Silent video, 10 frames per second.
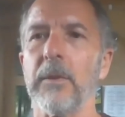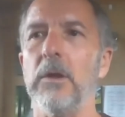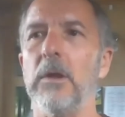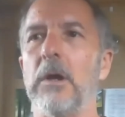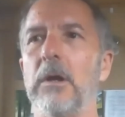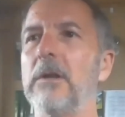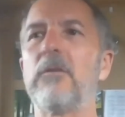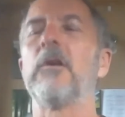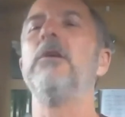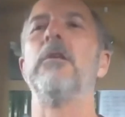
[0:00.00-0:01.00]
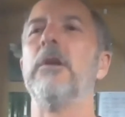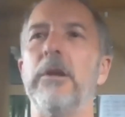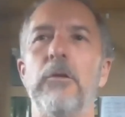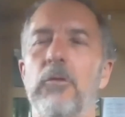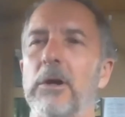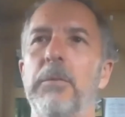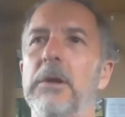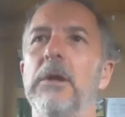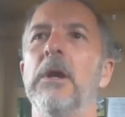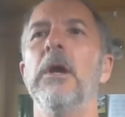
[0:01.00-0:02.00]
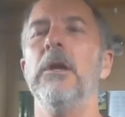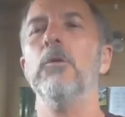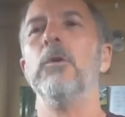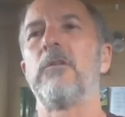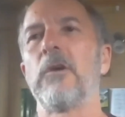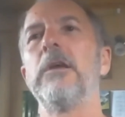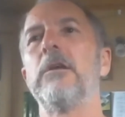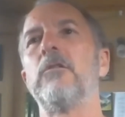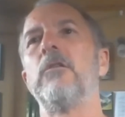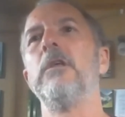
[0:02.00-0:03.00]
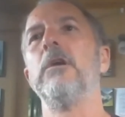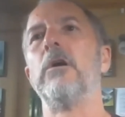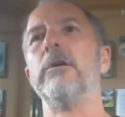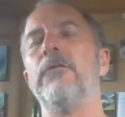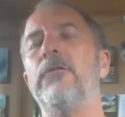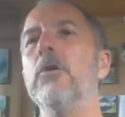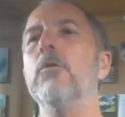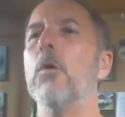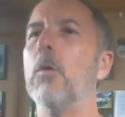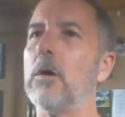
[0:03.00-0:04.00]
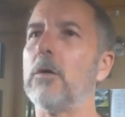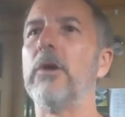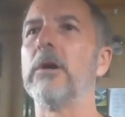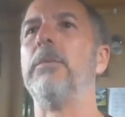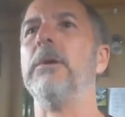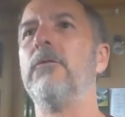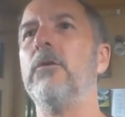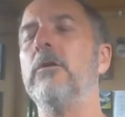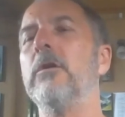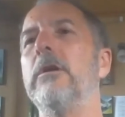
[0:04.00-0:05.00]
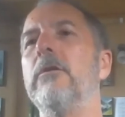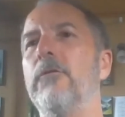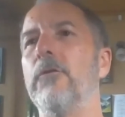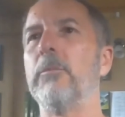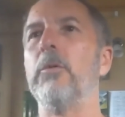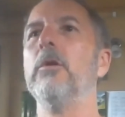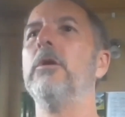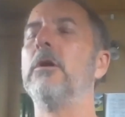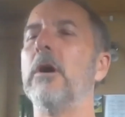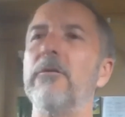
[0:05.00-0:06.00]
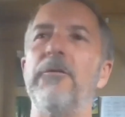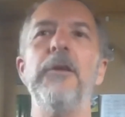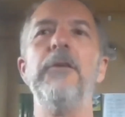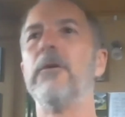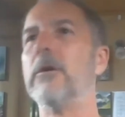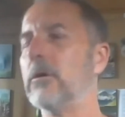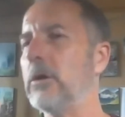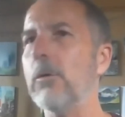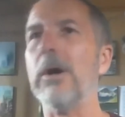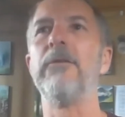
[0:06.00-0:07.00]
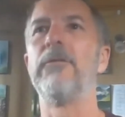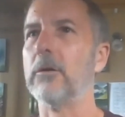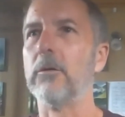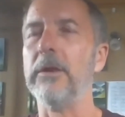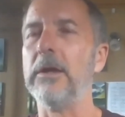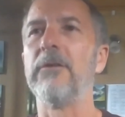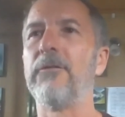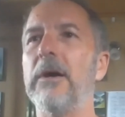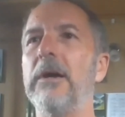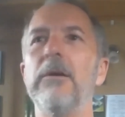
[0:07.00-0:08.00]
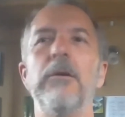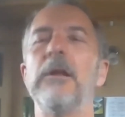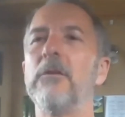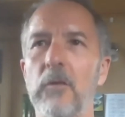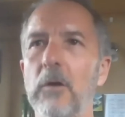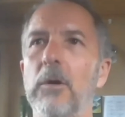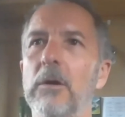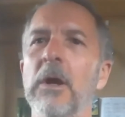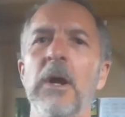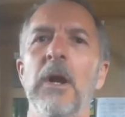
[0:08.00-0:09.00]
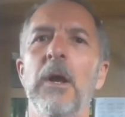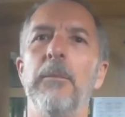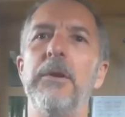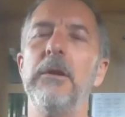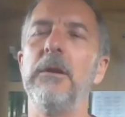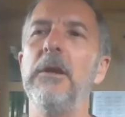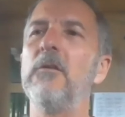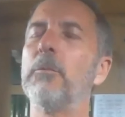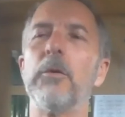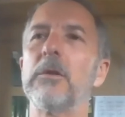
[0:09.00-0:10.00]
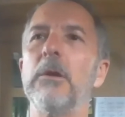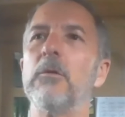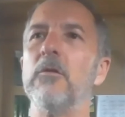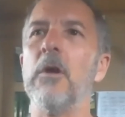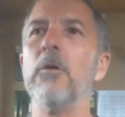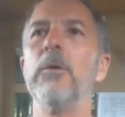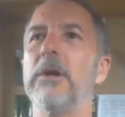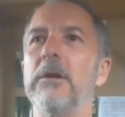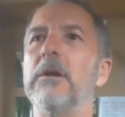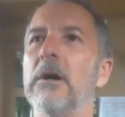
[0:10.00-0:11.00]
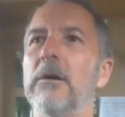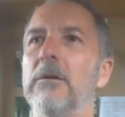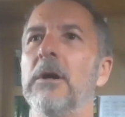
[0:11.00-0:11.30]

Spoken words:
let's say you did it in rugby, you would take it to the RFU or World Rugby. If you did it in football, you'd go to FIFA or UEFA or the FA and so on. But in esport, there was nowhere to go.